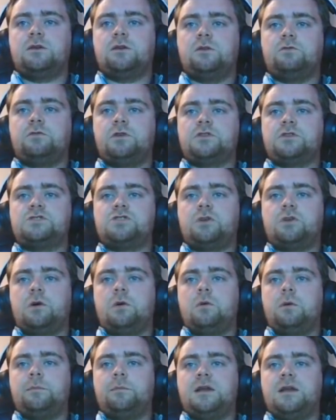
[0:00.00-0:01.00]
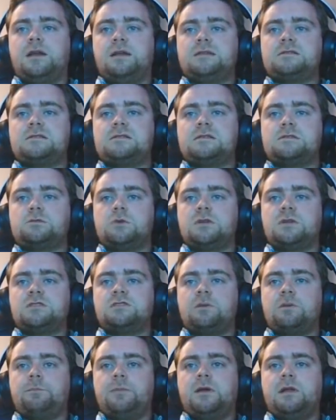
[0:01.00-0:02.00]
for a short one, but at least this one's
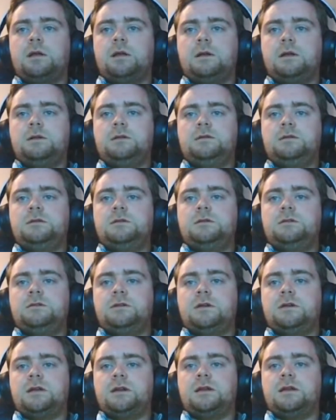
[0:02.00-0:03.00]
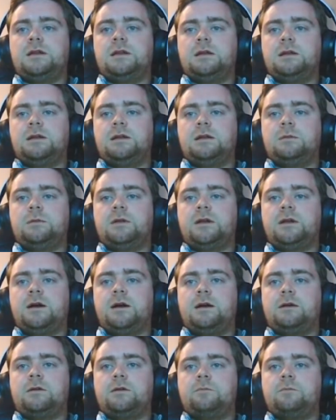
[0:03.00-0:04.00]
uphill. You can hit a little bit harder.